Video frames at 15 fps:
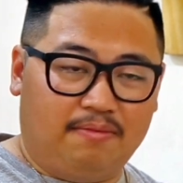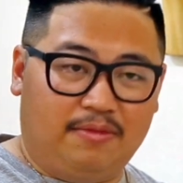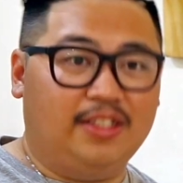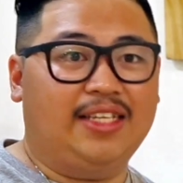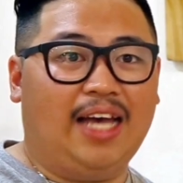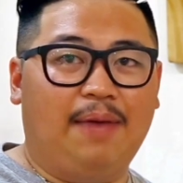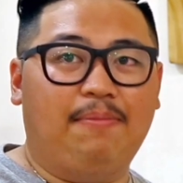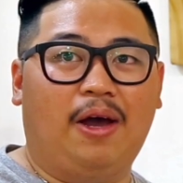
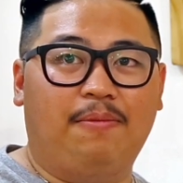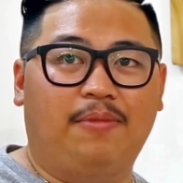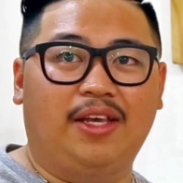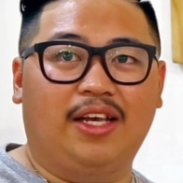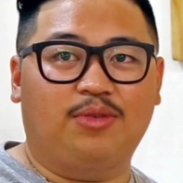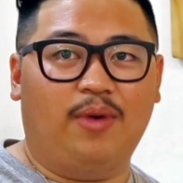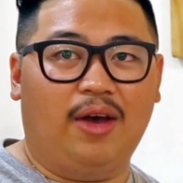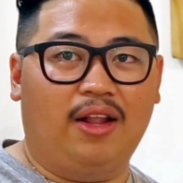Designed by
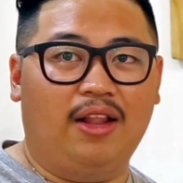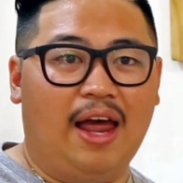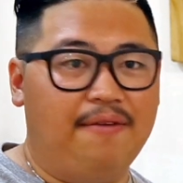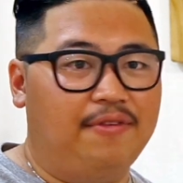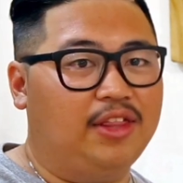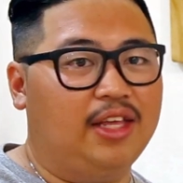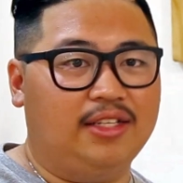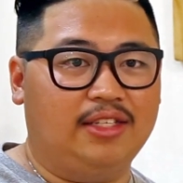me as well.
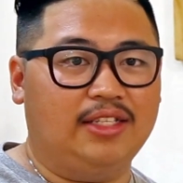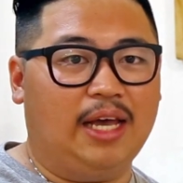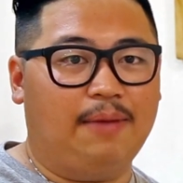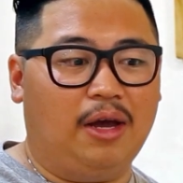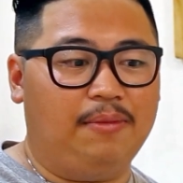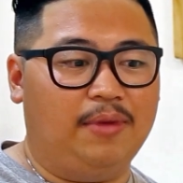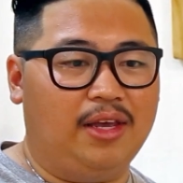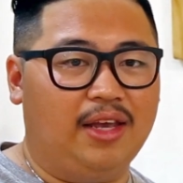Everything's designed
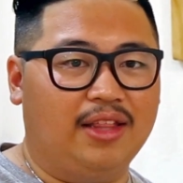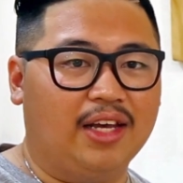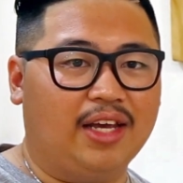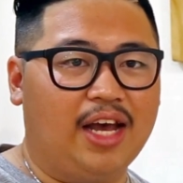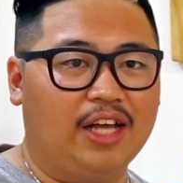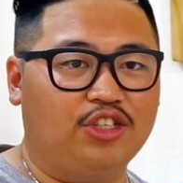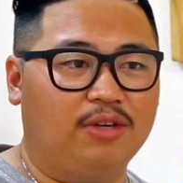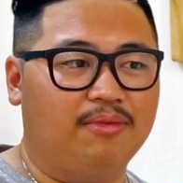by me. The
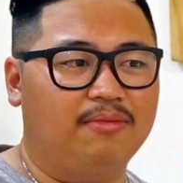ketchup.